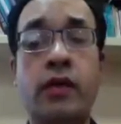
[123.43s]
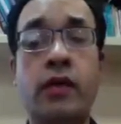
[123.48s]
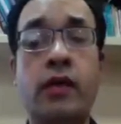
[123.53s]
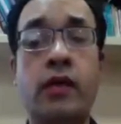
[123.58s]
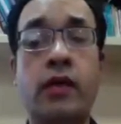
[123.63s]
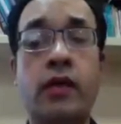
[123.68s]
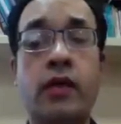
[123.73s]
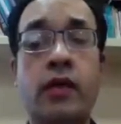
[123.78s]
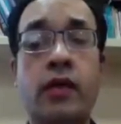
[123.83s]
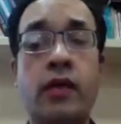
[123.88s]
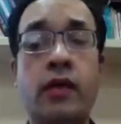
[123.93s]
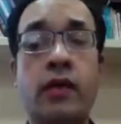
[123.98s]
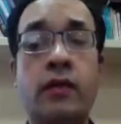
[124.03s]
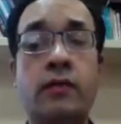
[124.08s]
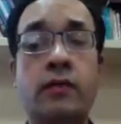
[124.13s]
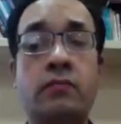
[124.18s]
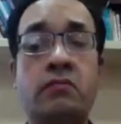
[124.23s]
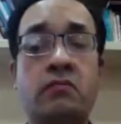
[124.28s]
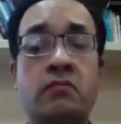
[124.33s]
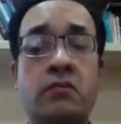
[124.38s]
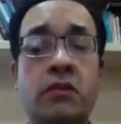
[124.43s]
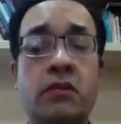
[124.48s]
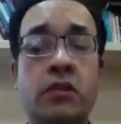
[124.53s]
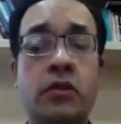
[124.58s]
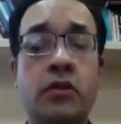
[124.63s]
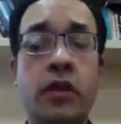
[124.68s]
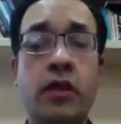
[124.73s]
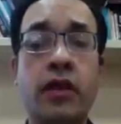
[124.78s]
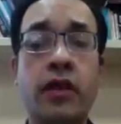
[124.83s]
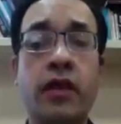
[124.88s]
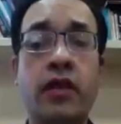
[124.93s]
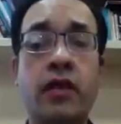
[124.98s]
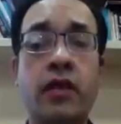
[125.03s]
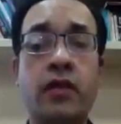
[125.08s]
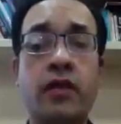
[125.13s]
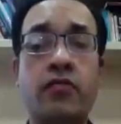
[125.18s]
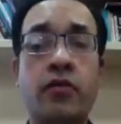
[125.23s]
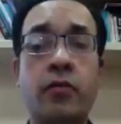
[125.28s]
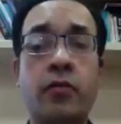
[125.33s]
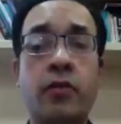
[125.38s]
try to get a
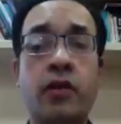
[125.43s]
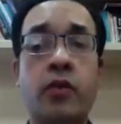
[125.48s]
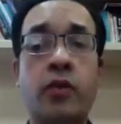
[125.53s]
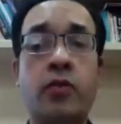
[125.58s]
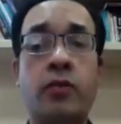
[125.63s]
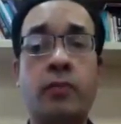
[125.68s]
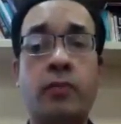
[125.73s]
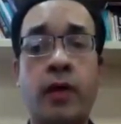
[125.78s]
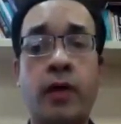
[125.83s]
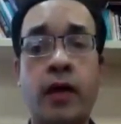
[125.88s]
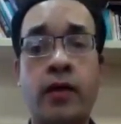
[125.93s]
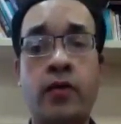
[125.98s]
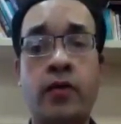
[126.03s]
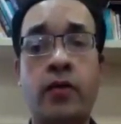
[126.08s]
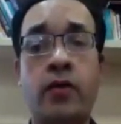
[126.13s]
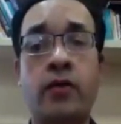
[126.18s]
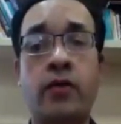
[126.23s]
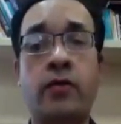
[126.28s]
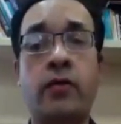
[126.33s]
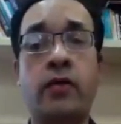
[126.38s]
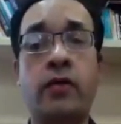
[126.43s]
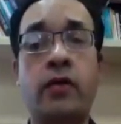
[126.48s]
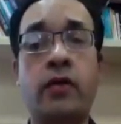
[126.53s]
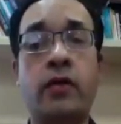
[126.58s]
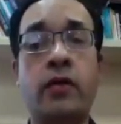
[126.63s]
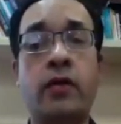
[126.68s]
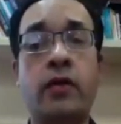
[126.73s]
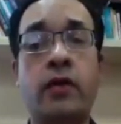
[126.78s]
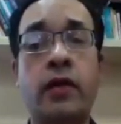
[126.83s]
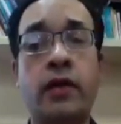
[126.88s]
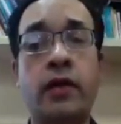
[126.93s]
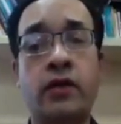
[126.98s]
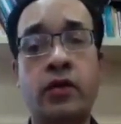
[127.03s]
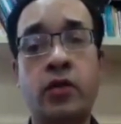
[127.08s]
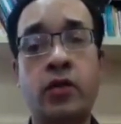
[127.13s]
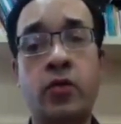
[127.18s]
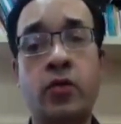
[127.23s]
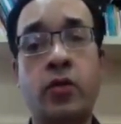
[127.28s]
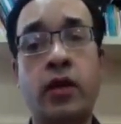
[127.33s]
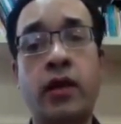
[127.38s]
little familiar with Python,
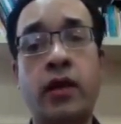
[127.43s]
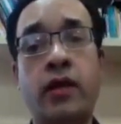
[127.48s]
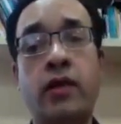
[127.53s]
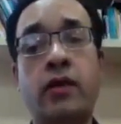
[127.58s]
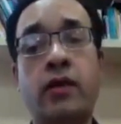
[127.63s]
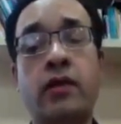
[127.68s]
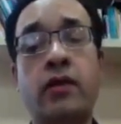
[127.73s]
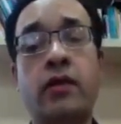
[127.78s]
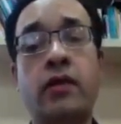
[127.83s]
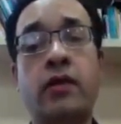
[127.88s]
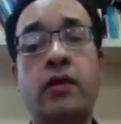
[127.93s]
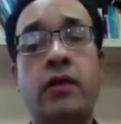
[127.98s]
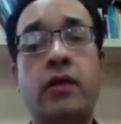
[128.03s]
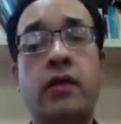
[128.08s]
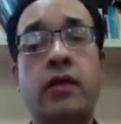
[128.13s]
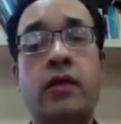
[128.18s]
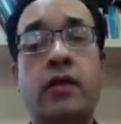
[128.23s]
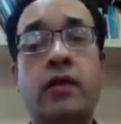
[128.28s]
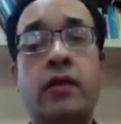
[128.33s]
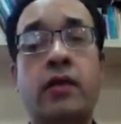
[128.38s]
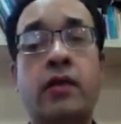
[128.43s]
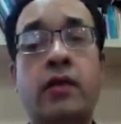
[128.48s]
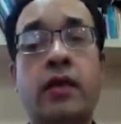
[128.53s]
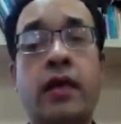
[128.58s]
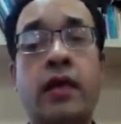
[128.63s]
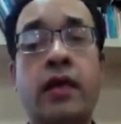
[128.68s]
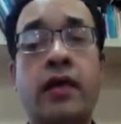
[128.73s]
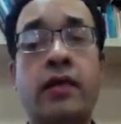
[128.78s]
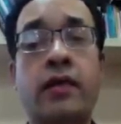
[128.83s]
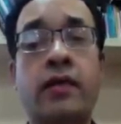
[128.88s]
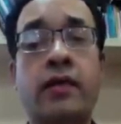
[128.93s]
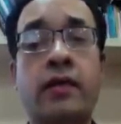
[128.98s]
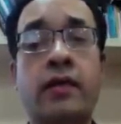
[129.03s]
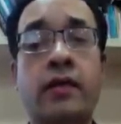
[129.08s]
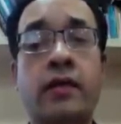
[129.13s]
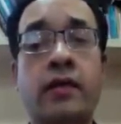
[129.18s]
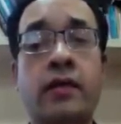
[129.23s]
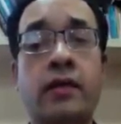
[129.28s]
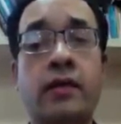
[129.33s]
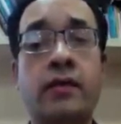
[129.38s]
SQL, and
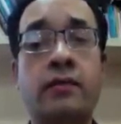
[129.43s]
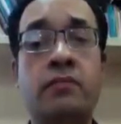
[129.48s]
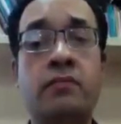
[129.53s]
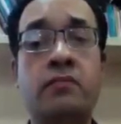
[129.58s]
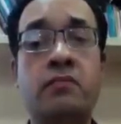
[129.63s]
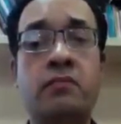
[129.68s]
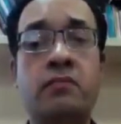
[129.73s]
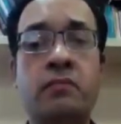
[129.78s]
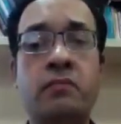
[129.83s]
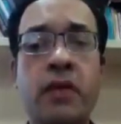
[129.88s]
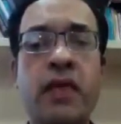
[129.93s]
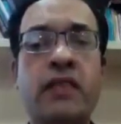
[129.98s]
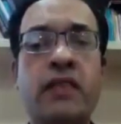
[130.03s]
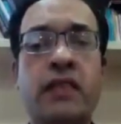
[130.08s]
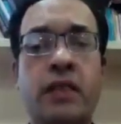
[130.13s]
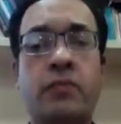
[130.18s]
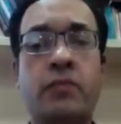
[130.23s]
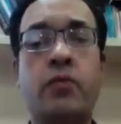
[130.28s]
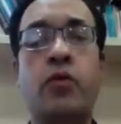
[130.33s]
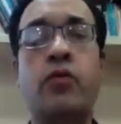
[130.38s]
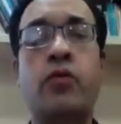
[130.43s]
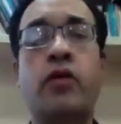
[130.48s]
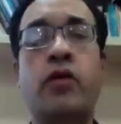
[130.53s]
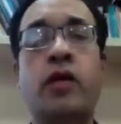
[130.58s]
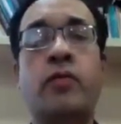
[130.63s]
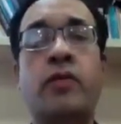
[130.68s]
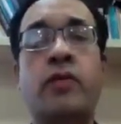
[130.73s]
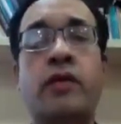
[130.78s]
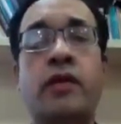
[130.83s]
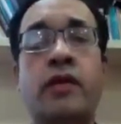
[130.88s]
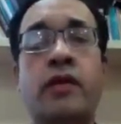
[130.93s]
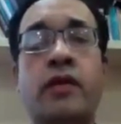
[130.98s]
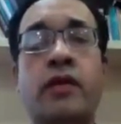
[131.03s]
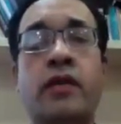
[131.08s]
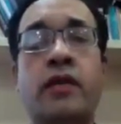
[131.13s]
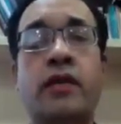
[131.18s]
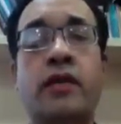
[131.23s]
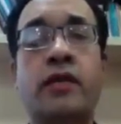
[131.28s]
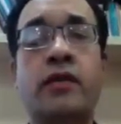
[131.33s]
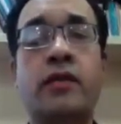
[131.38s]
basic programming
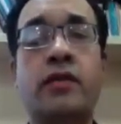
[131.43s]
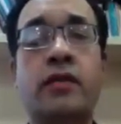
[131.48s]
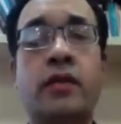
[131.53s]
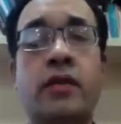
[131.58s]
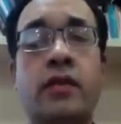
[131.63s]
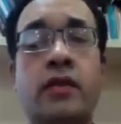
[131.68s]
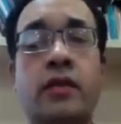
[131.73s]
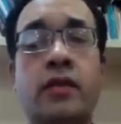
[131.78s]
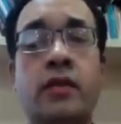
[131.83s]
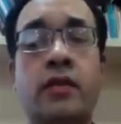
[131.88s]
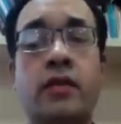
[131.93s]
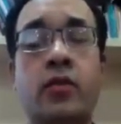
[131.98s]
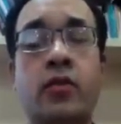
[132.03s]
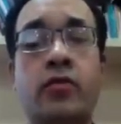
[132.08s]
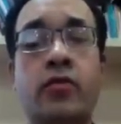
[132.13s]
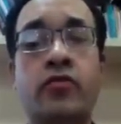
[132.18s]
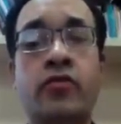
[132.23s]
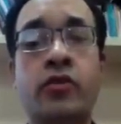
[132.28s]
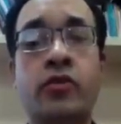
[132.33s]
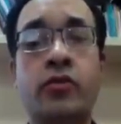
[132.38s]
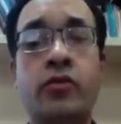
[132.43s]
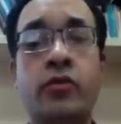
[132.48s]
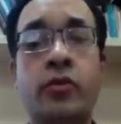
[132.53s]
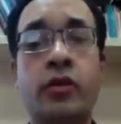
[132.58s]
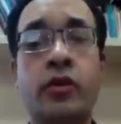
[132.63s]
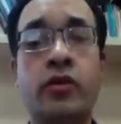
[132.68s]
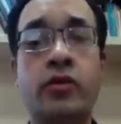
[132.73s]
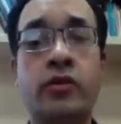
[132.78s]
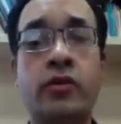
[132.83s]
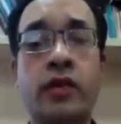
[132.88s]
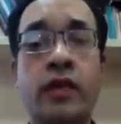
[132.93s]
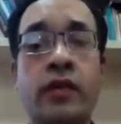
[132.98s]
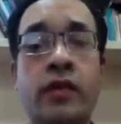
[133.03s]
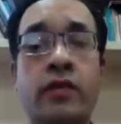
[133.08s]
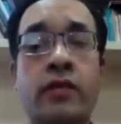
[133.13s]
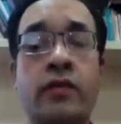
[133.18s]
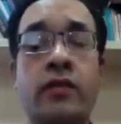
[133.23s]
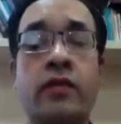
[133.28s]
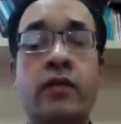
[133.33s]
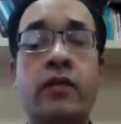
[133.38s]
techniques in order for you to
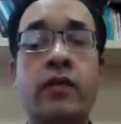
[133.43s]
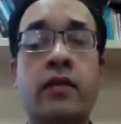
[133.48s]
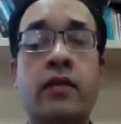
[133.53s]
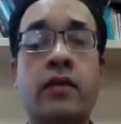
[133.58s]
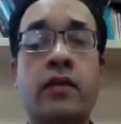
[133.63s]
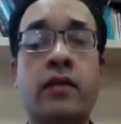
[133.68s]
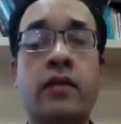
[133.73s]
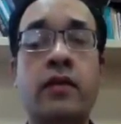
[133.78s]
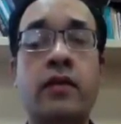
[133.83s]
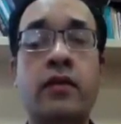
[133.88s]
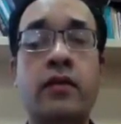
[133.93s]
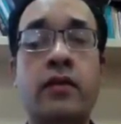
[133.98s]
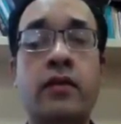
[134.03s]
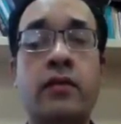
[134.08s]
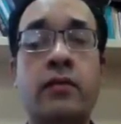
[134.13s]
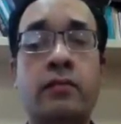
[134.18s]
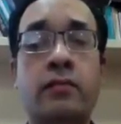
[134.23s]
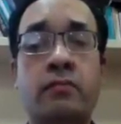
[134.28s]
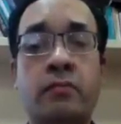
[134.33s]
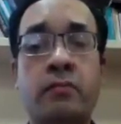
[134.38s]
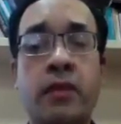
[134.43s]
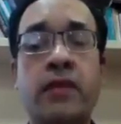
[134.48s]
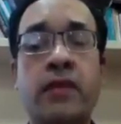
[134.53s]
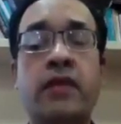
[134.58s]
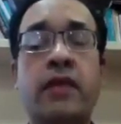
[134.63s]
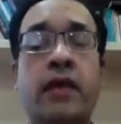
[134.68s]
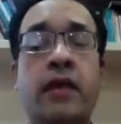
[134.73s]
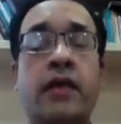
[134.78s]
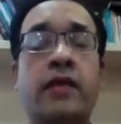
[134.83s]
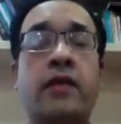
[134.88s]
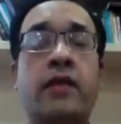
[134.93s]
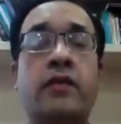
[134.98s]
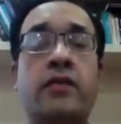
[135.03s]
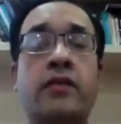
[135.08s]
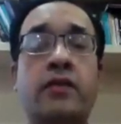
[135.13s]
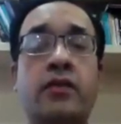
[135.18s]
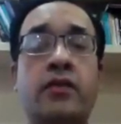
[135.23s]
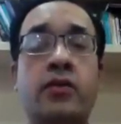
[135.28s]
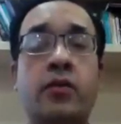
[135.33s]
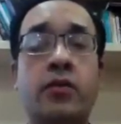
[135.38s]
understand basic ideas
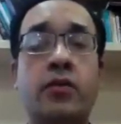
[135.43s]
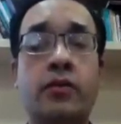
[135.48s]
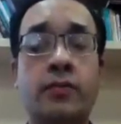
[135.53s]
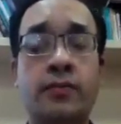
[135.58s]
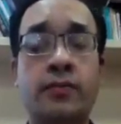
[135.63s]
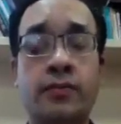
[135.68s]
in this course.